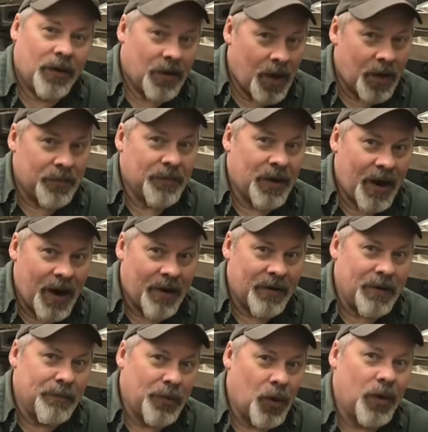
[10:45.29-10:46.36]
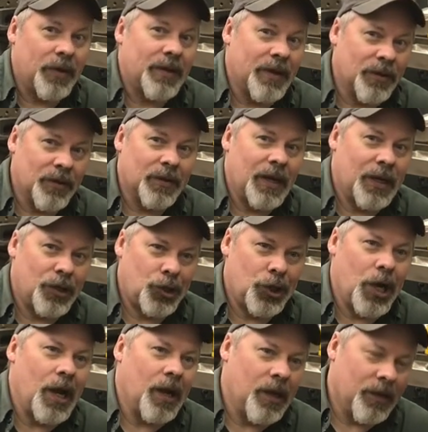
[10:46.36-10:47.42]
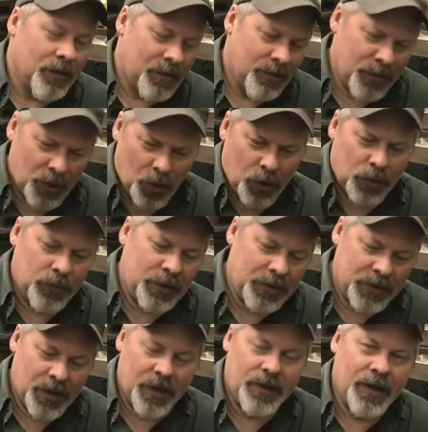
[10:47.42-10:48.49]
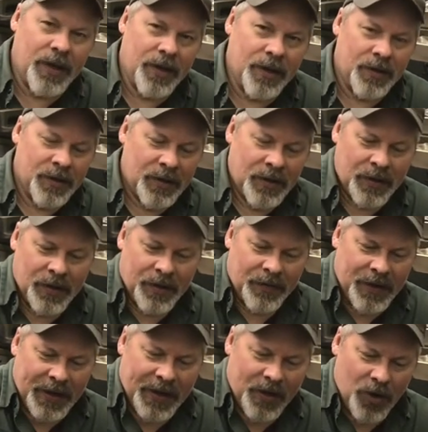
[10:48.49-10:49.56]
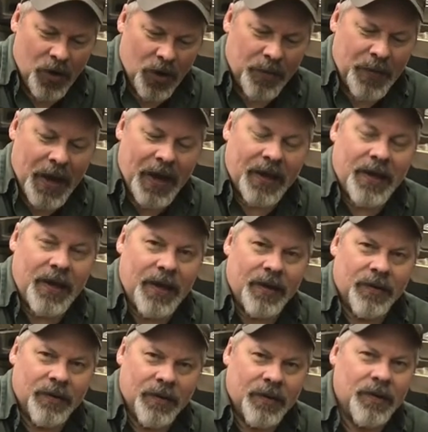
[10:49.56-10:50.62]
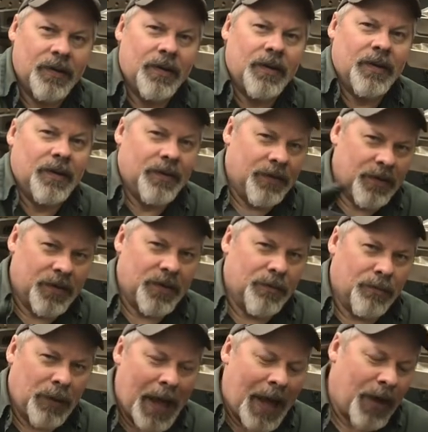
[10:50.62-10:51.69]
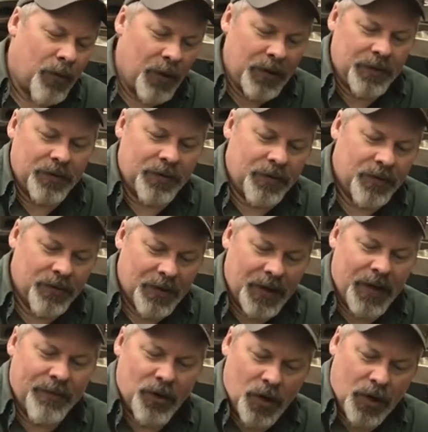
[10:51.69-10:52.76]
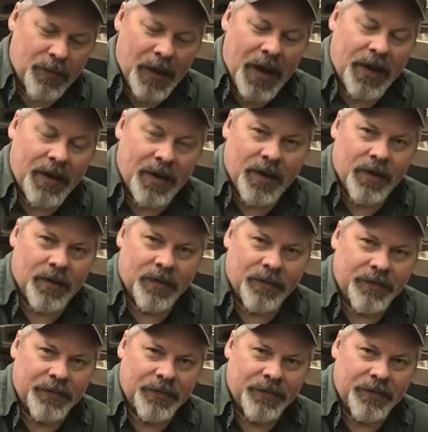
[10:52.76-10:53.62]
A lot of them are imported. They look like junk. There's some gold ones on there. They got a hook back here. There's some black ones that have a hook back here.